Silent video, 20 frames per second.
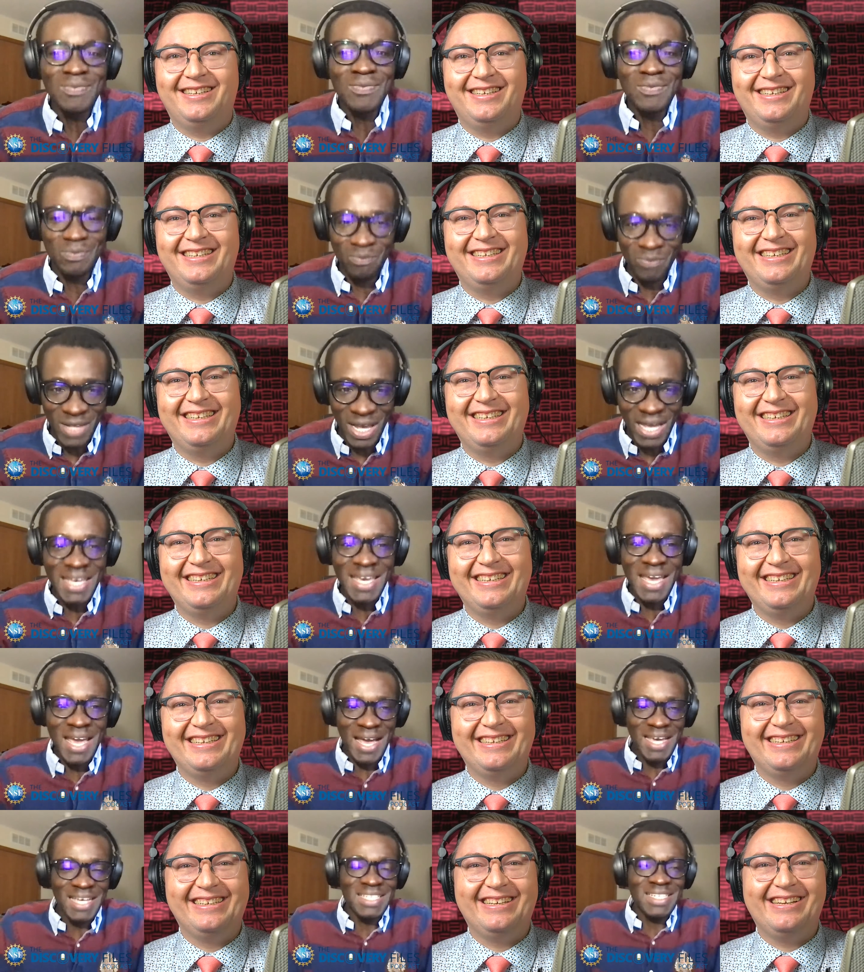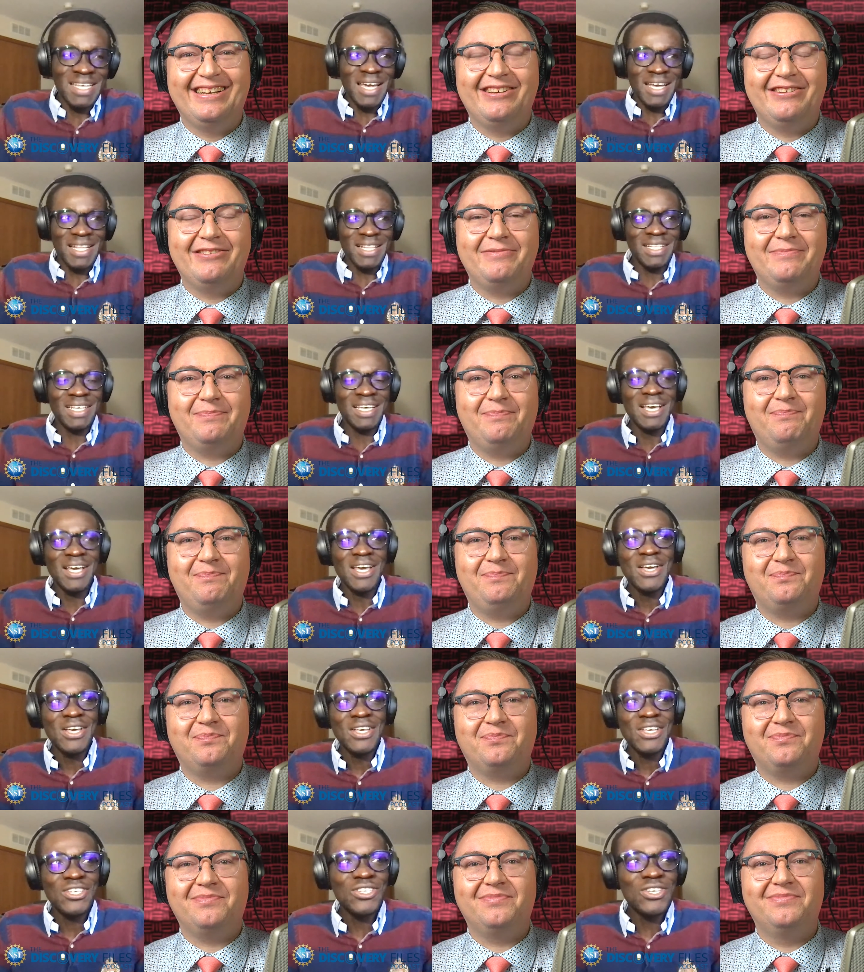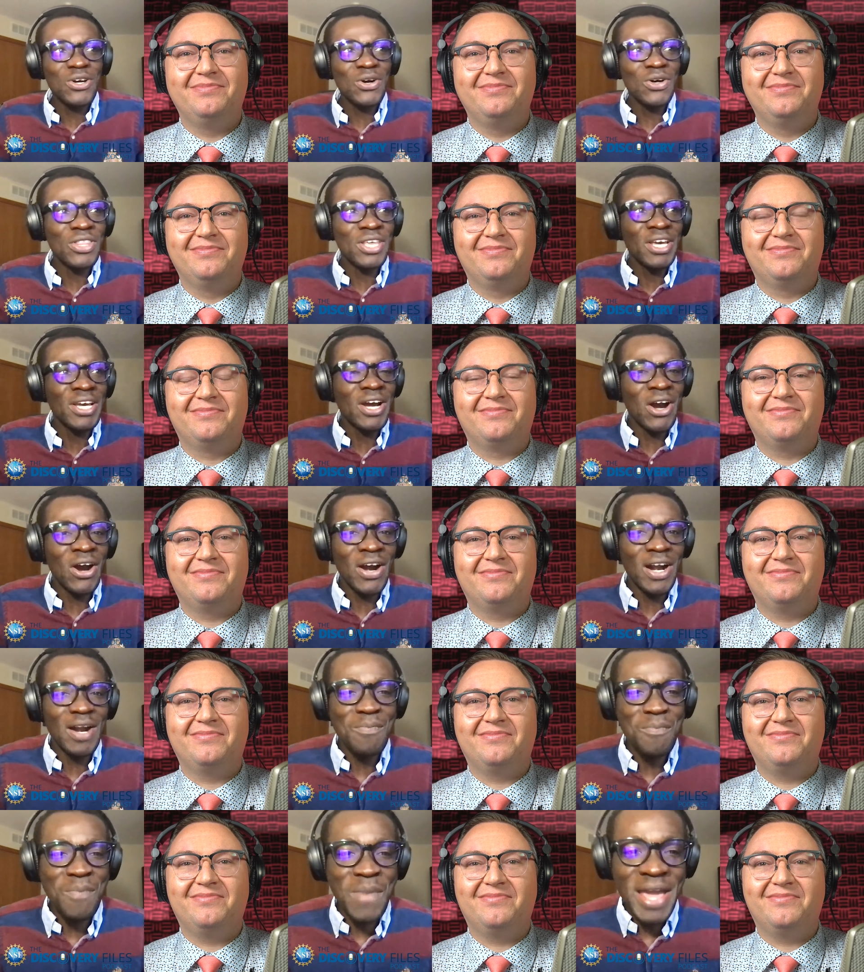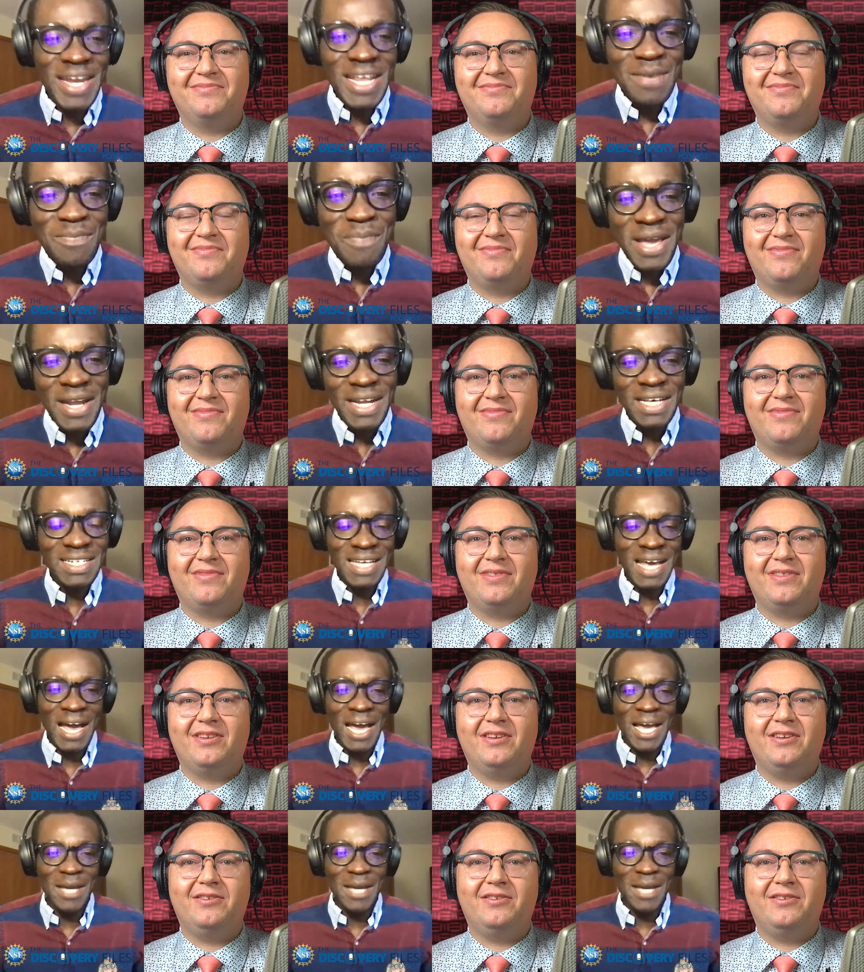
Speaker 1: Mm, yeah, exactly. So there are many, many